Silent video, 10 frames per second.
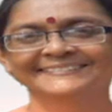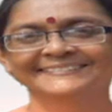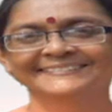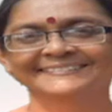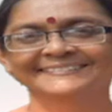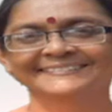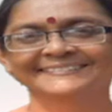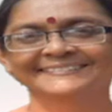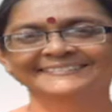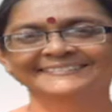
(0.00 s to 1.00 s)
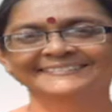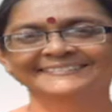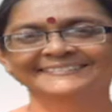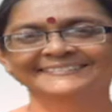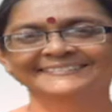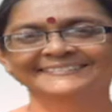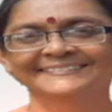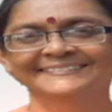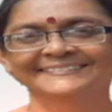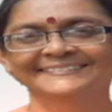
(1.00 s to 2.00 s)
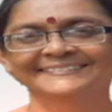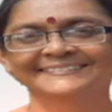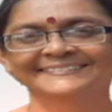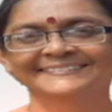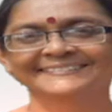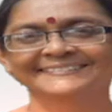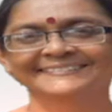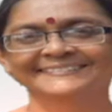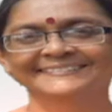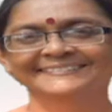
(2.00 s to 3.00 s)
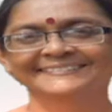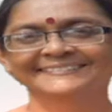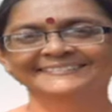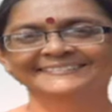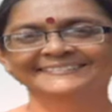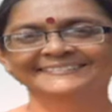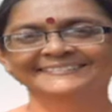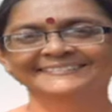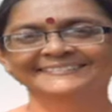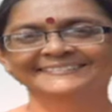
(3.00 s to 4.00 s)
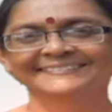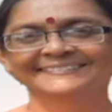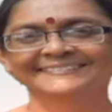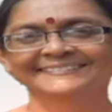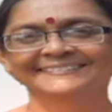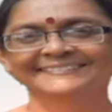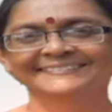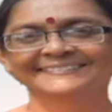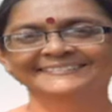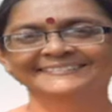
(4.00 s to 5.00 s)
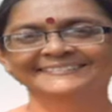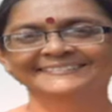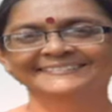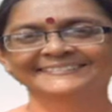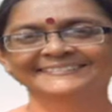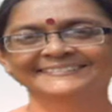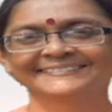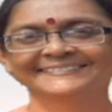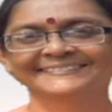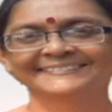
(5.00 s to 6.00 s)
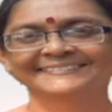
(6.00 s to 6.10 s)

[no speech]